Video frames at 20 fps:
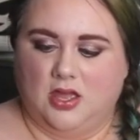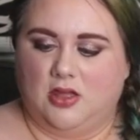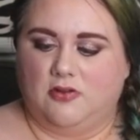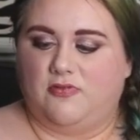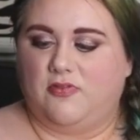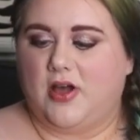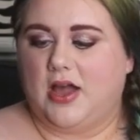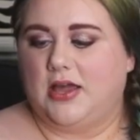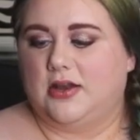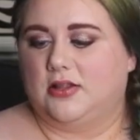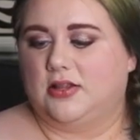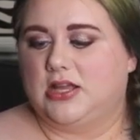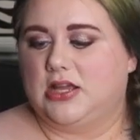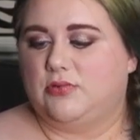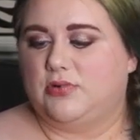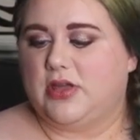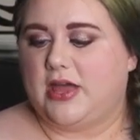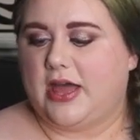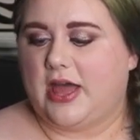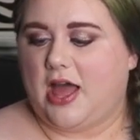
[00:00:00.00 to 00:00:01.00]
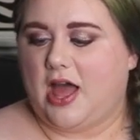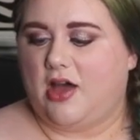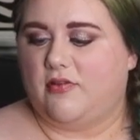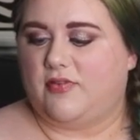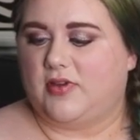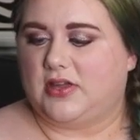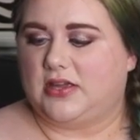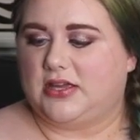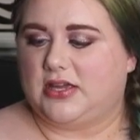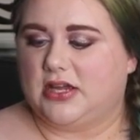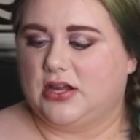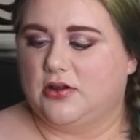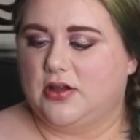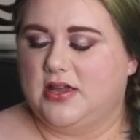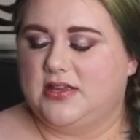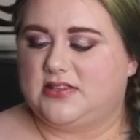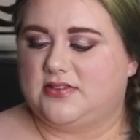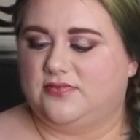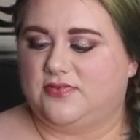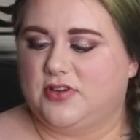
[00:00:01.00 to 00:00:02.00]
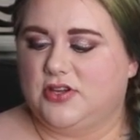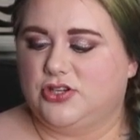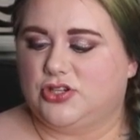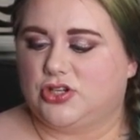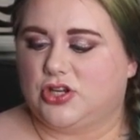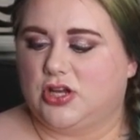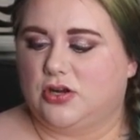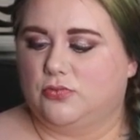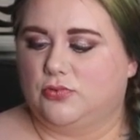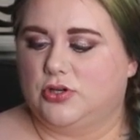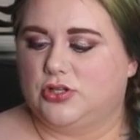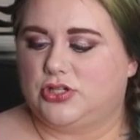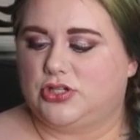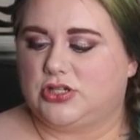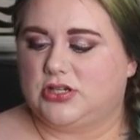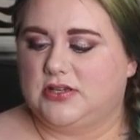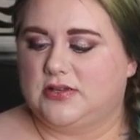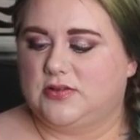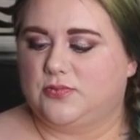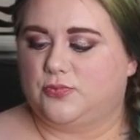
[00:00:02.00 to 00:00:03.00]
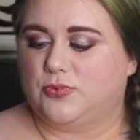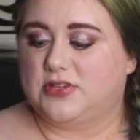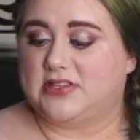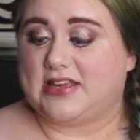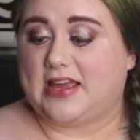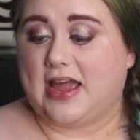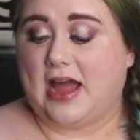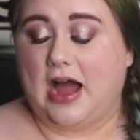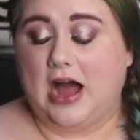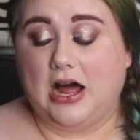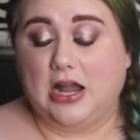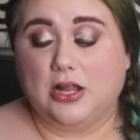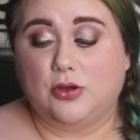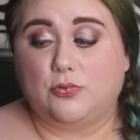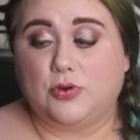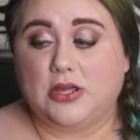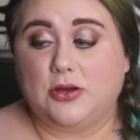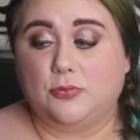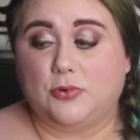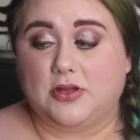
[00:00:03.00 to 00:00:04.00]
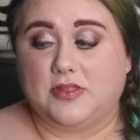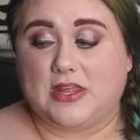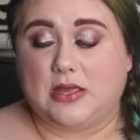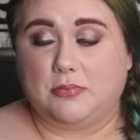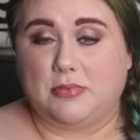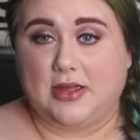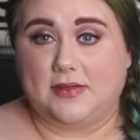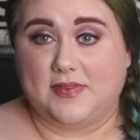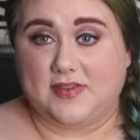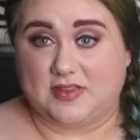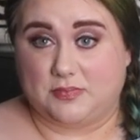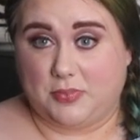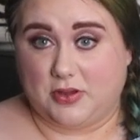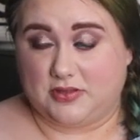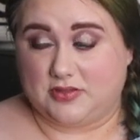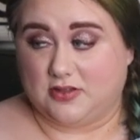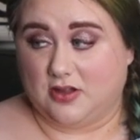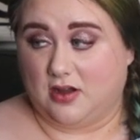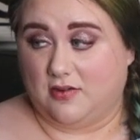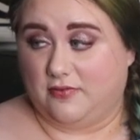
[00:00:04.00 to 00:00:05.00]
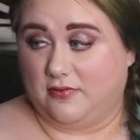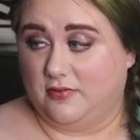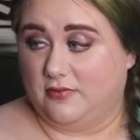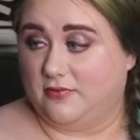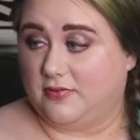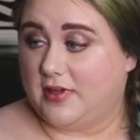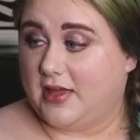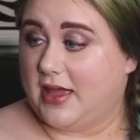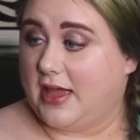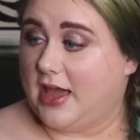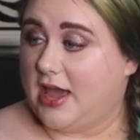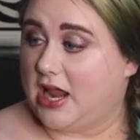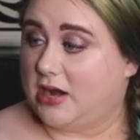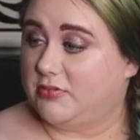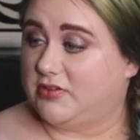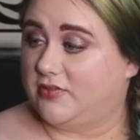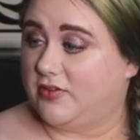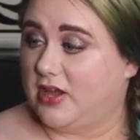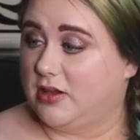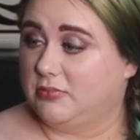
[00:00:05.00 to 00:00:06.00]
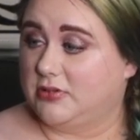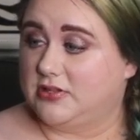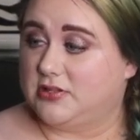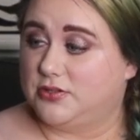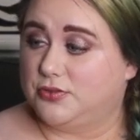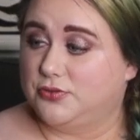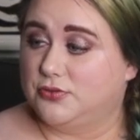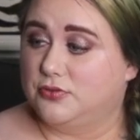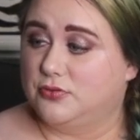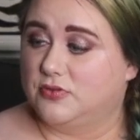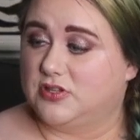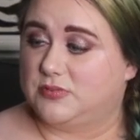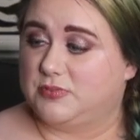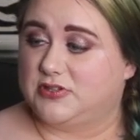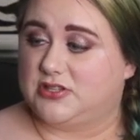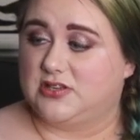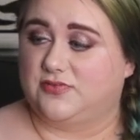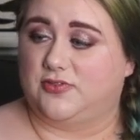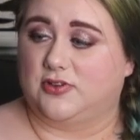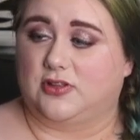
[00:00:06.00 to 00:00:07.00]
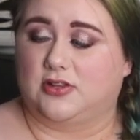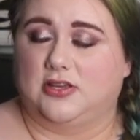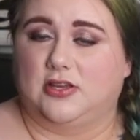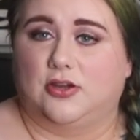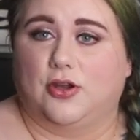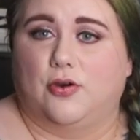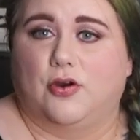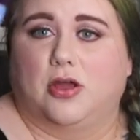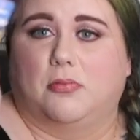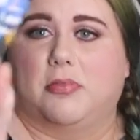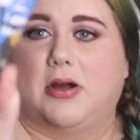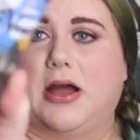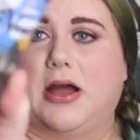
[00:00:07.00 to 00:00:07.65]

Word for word: And finally, we have Gary's Vision, which is was a Halloween one they made that's based off of Addams Family 2, specifically going